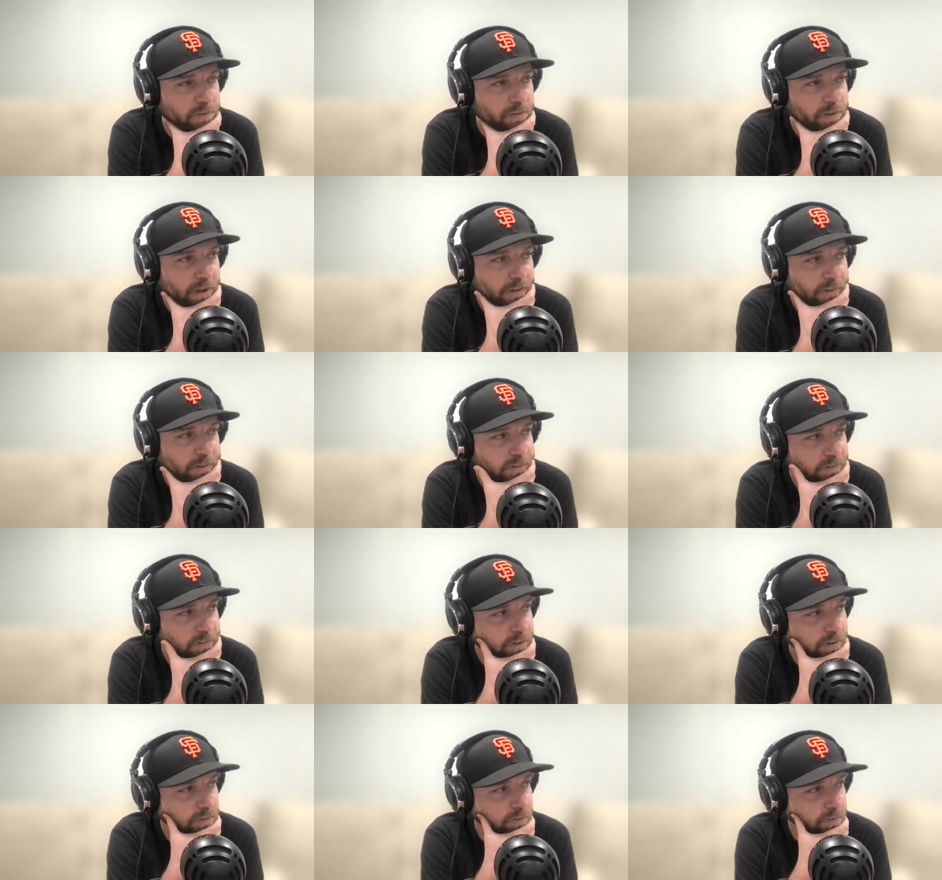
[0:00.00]
Doctor
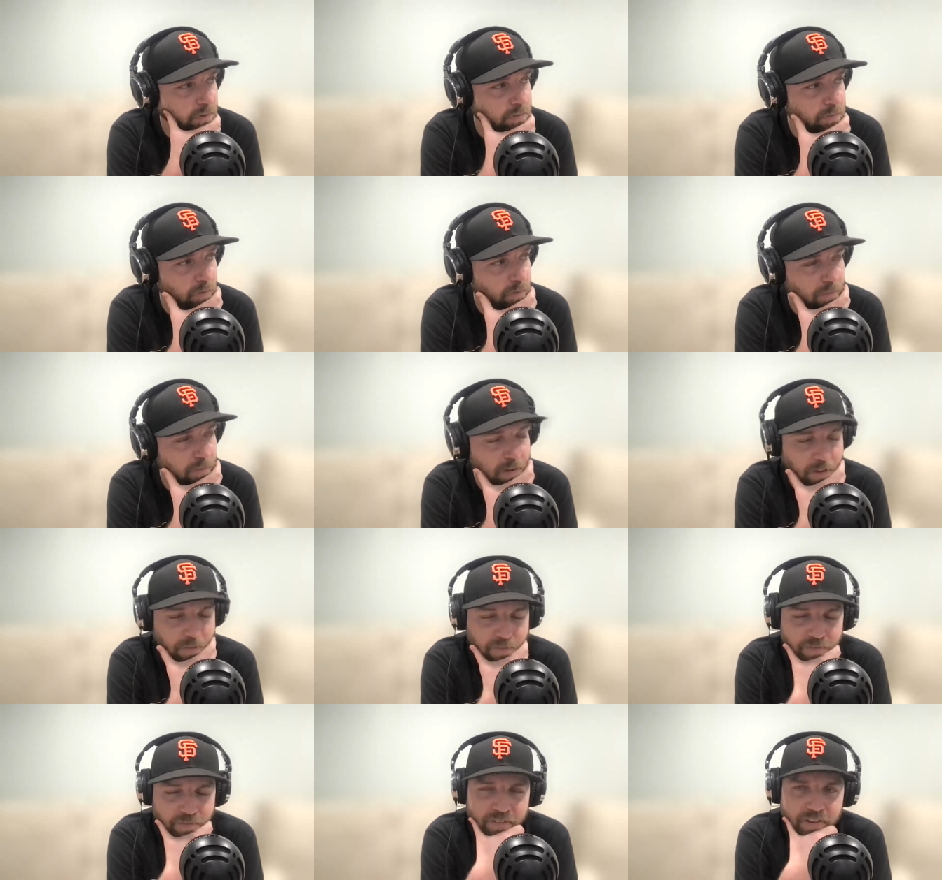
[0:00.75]
said it's good for me.
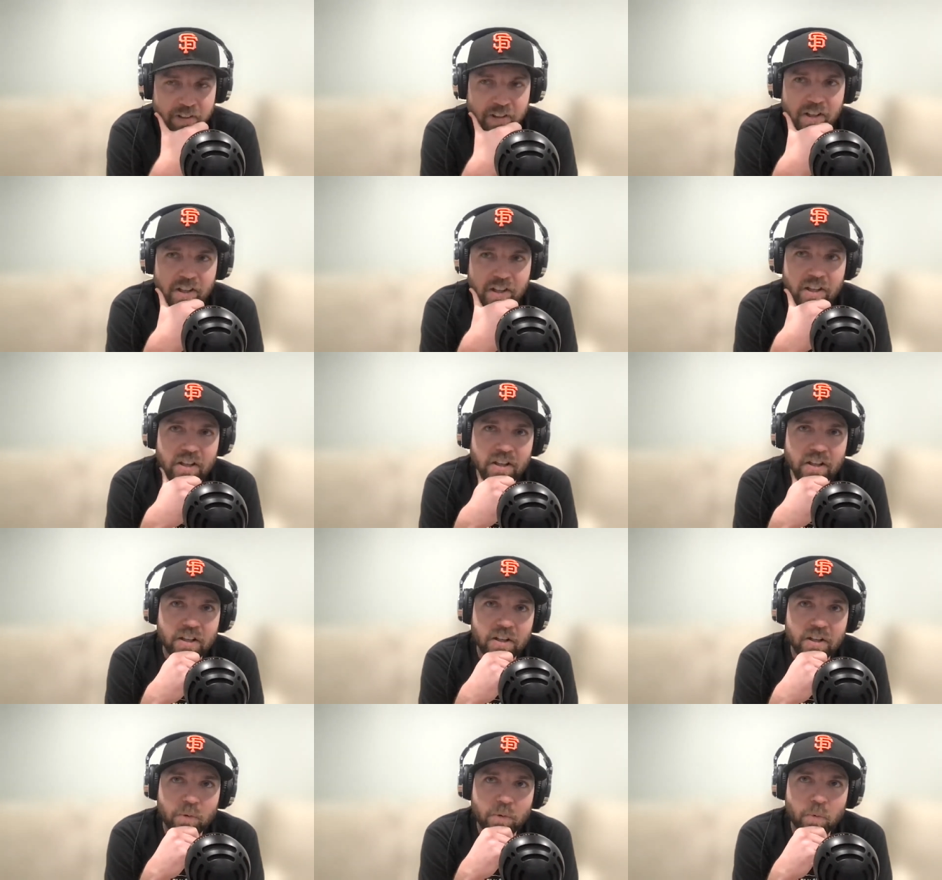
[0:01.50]

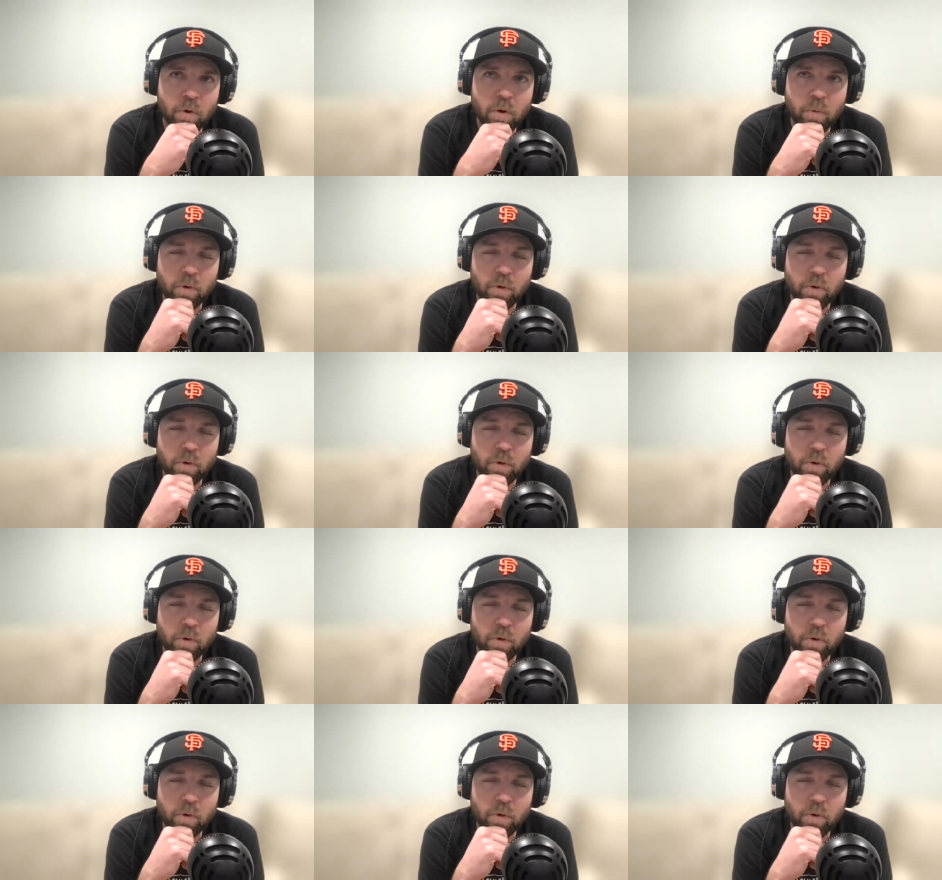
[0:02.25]
World